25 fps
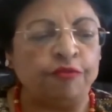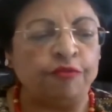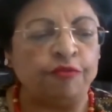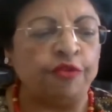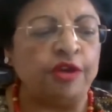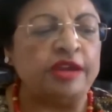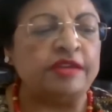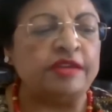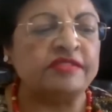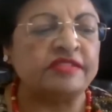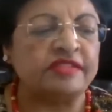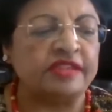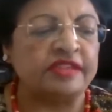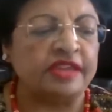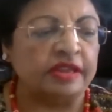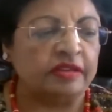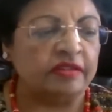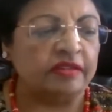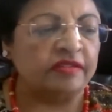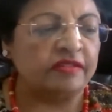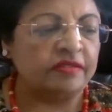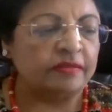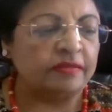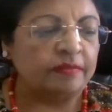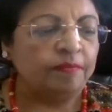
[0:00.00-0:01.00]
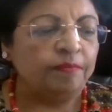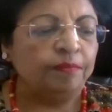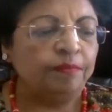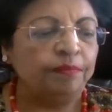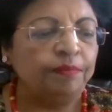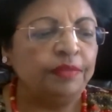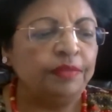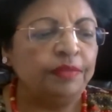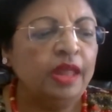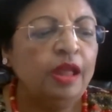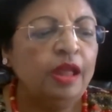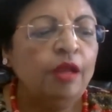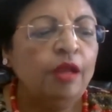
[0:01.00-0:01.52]
different skills.
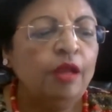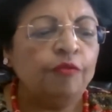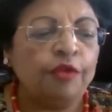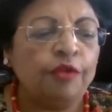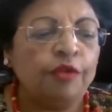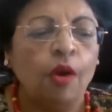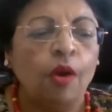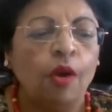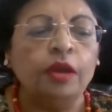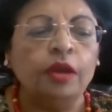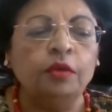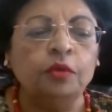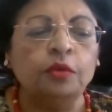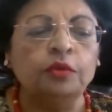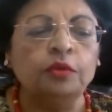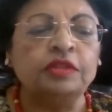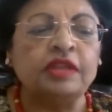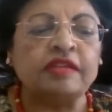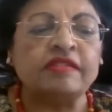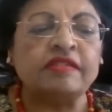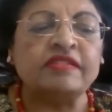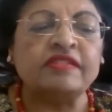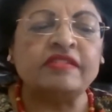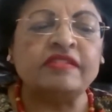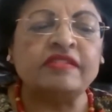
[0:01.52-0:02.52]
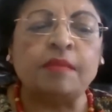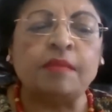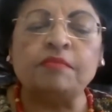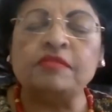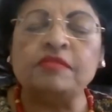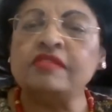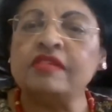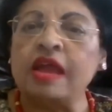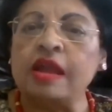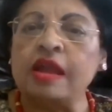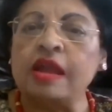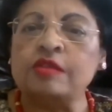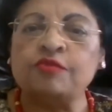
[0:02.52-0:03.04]
We all know that STEM
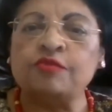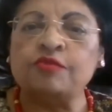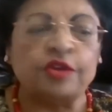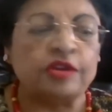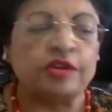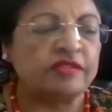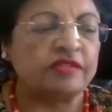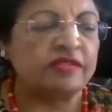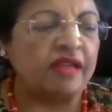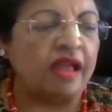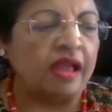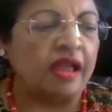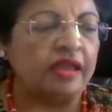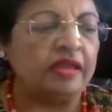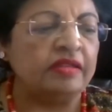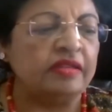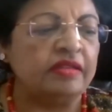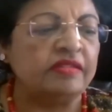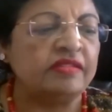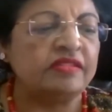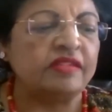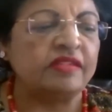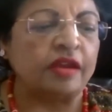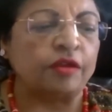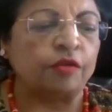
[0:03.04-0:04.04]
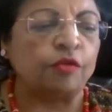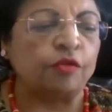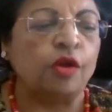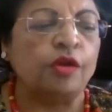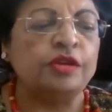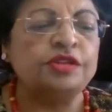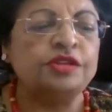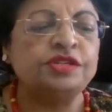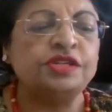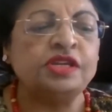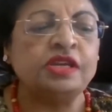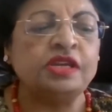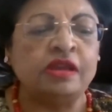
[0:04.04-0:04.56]
stands for science,
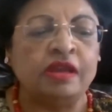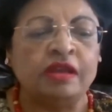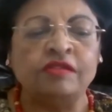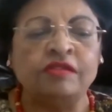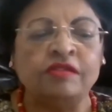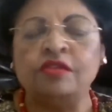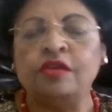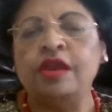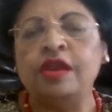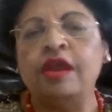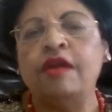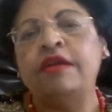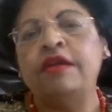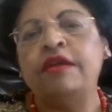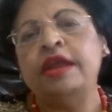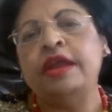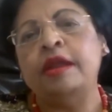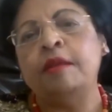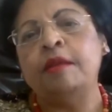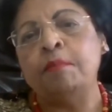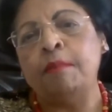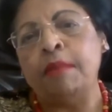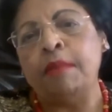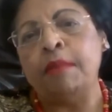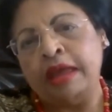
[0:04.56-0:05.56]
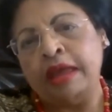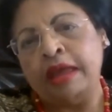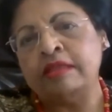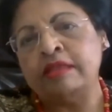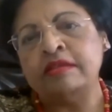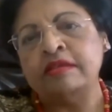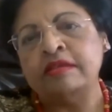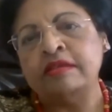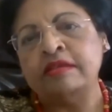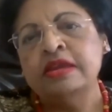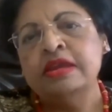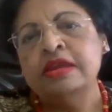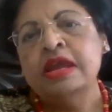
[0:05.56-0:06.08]
technology, engineering, and
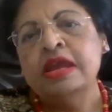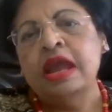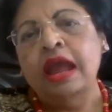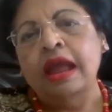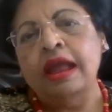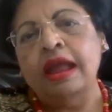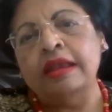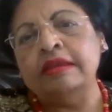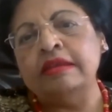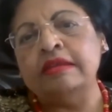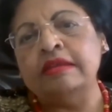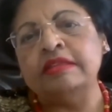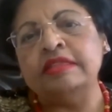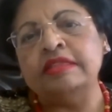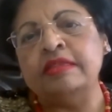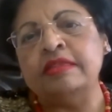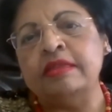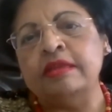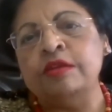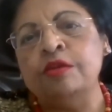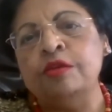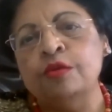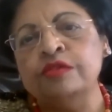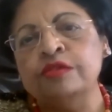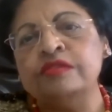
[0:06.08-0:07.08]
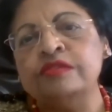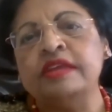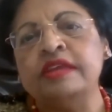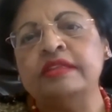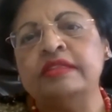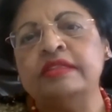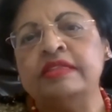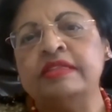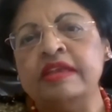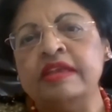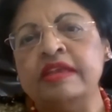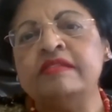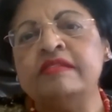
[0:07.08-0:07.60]
math. And
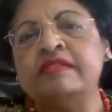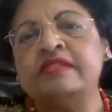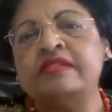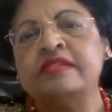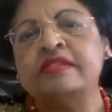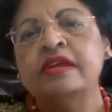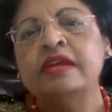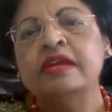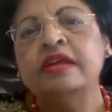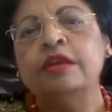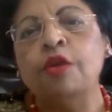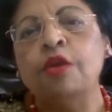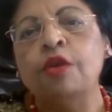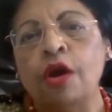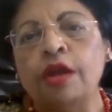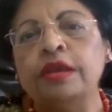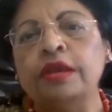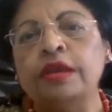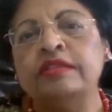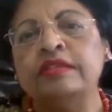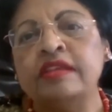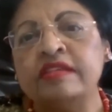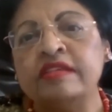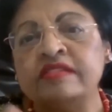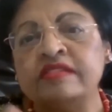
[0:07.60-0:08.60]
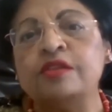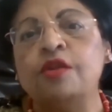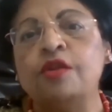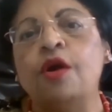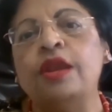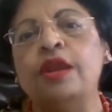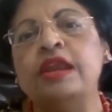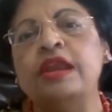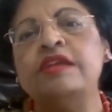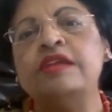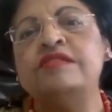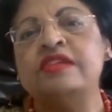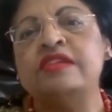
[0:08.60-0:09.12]
using this
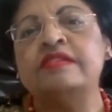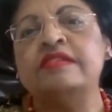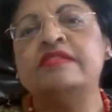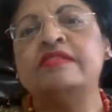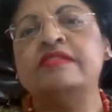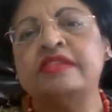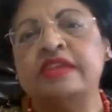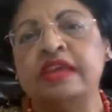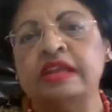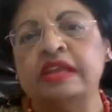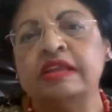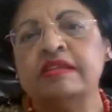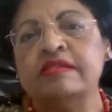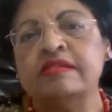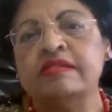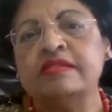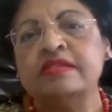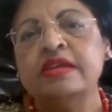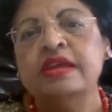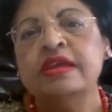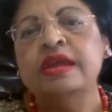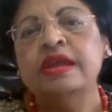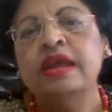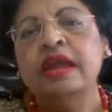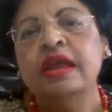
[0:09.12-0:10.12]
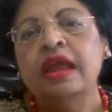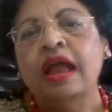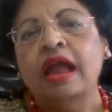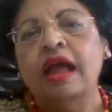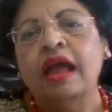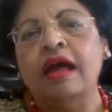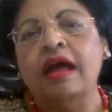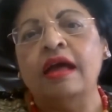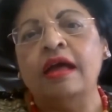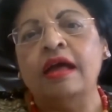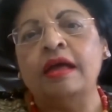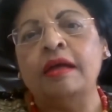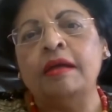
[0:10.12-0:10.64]
knowledge and skills,
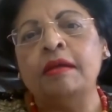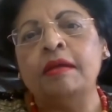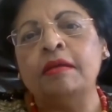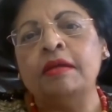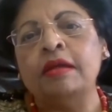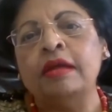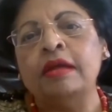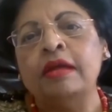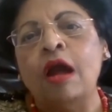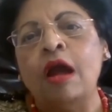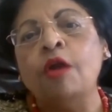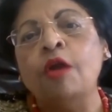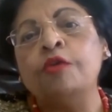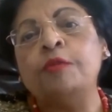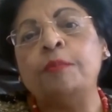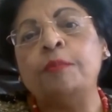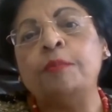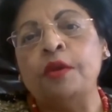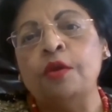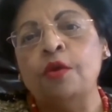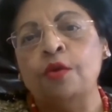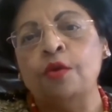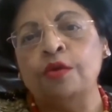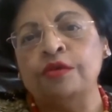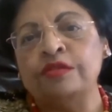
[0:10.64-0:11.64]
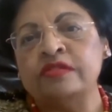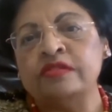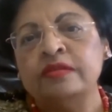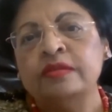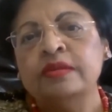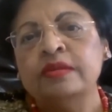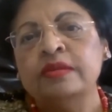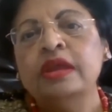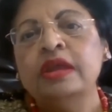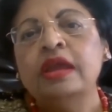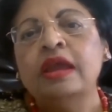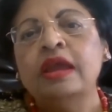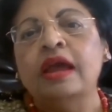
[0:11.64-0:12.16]

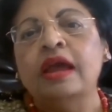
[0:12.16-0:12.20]
entrepreneurs,